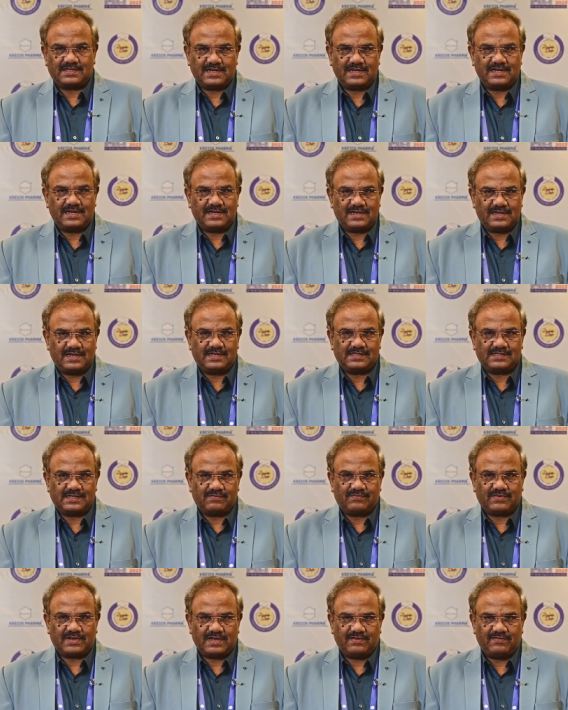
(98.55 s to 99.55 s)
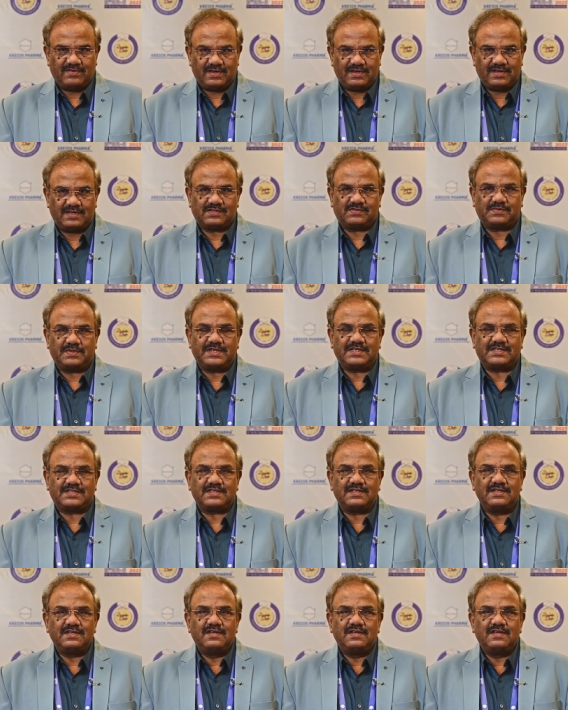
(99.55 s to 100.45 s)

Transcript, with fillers: and listening for every speech.